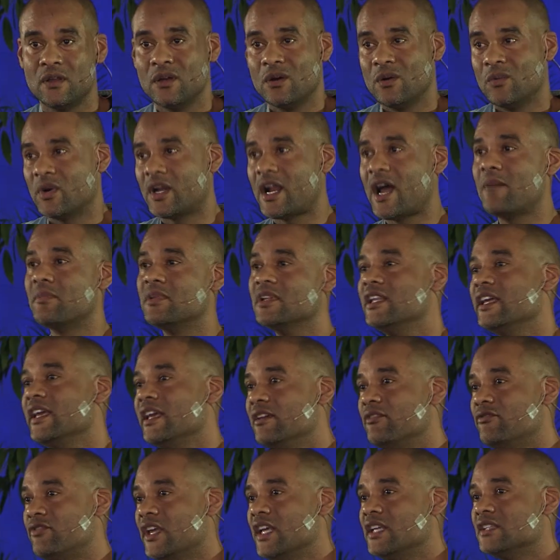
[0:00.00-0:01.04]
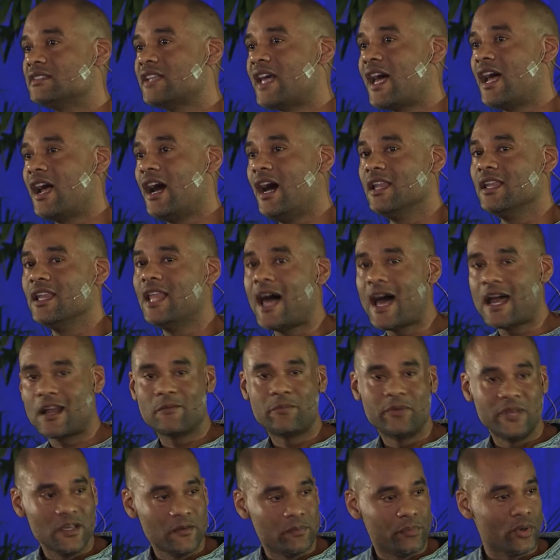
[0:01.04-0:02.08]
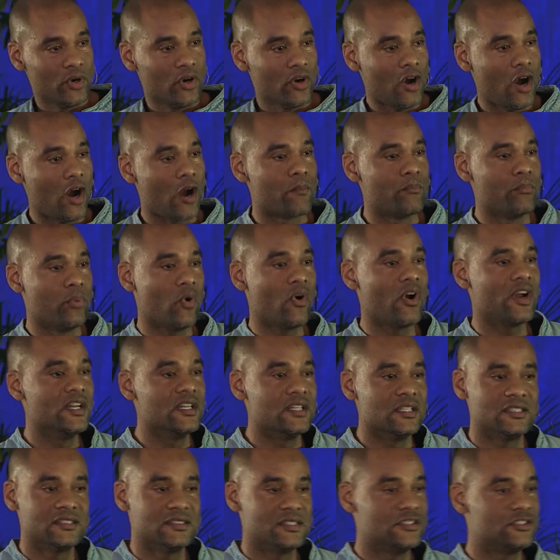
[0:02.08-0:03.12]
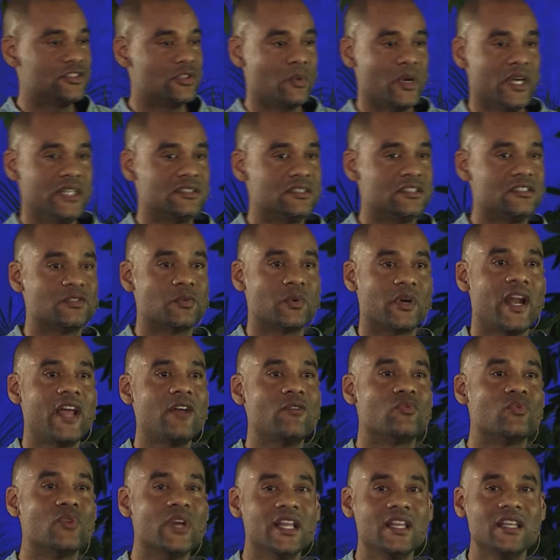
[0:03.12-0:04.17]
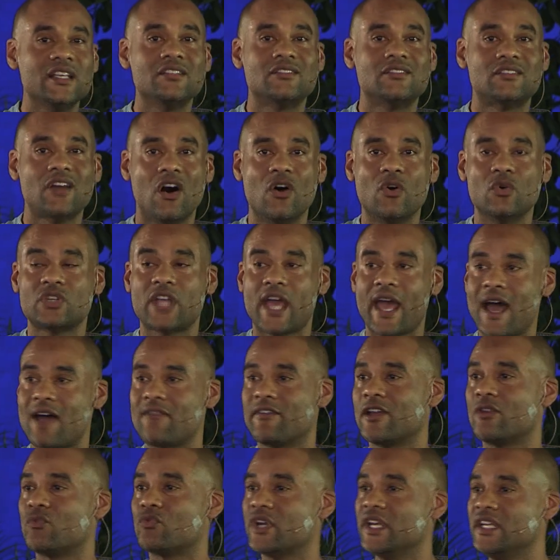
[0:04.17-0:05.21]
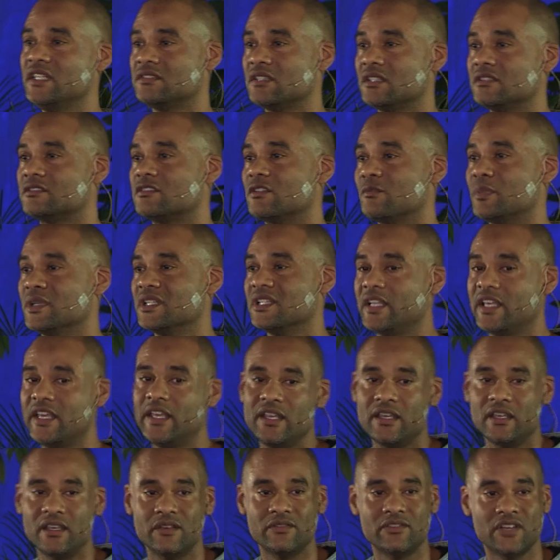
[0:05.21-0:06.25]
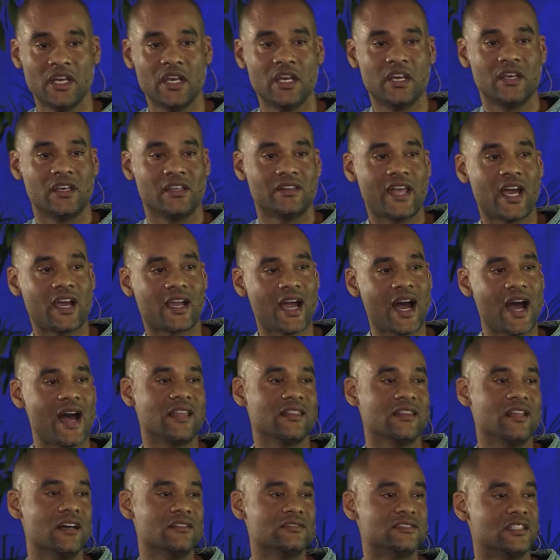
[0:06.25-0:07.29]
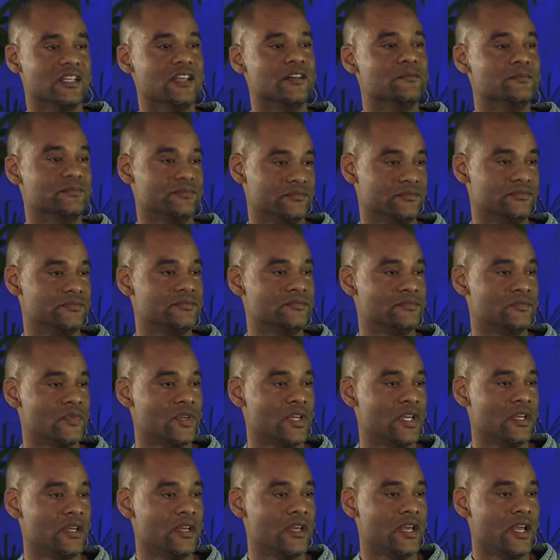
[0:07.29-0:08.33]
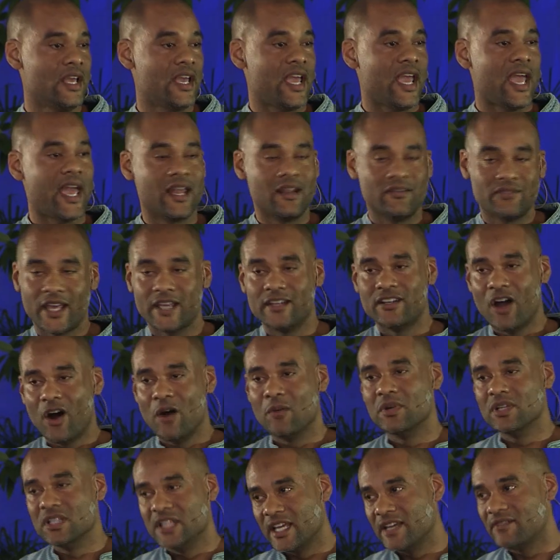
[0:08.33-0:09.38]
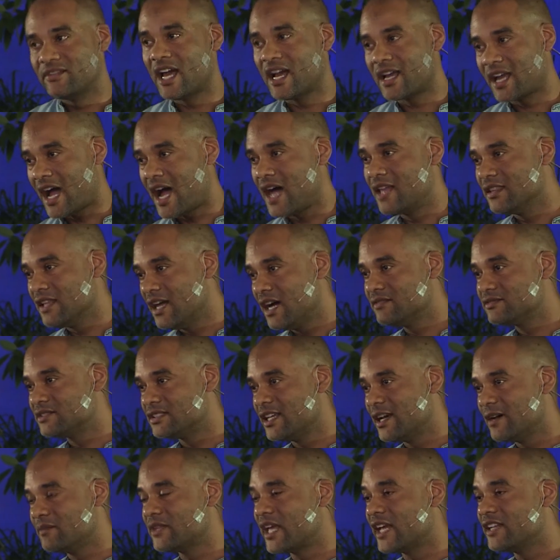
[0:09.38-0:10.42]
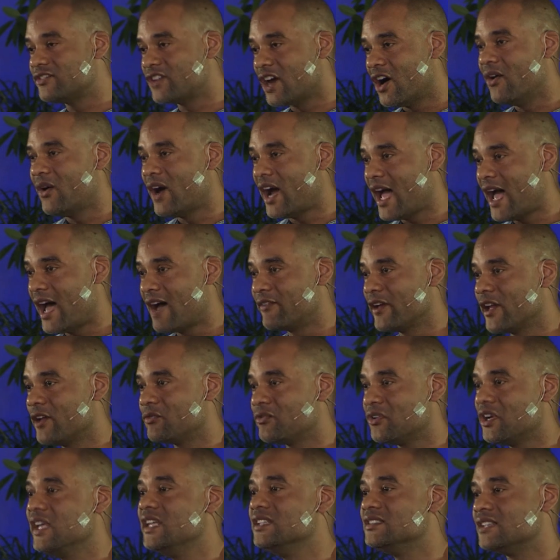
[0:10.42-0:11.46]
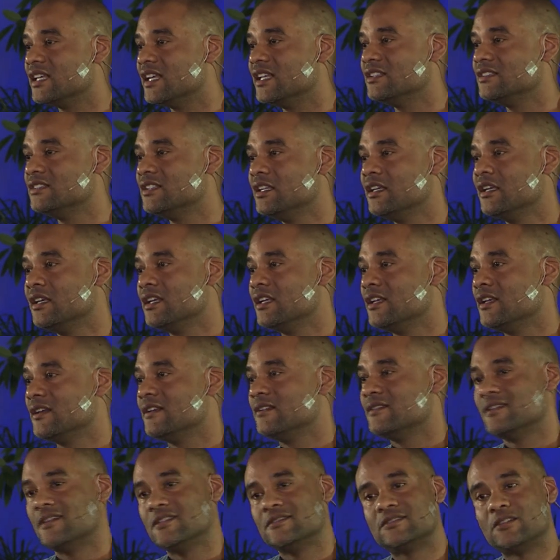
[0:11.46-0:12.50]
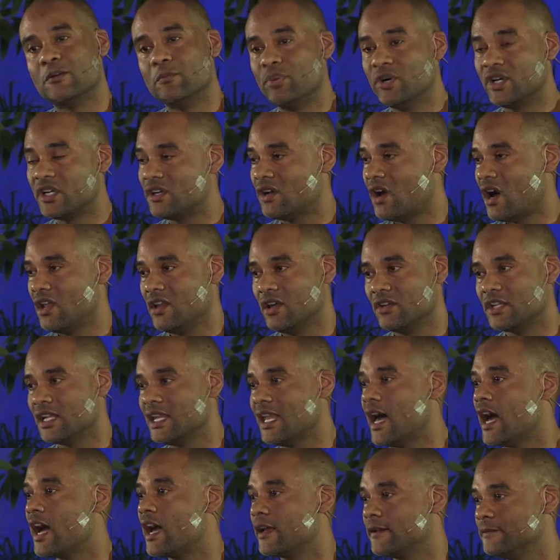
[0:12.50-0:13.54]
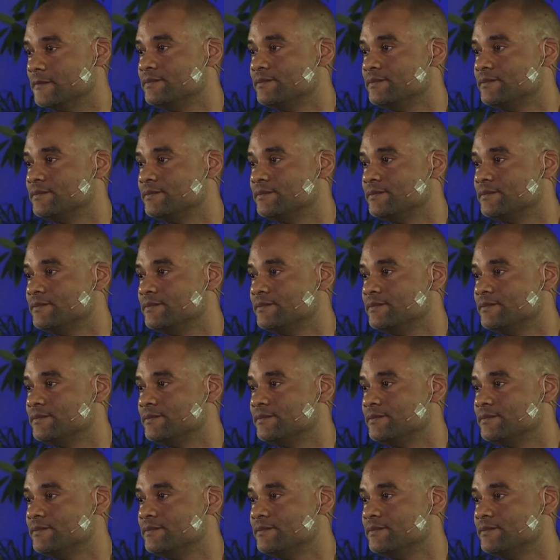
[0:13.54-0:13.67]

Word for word: What I believe is that a lot of people are born into situations where they really don't have a reason to believe that God loves them. And if they don't believe that God loves them, they don't have a reason to put it all on the line.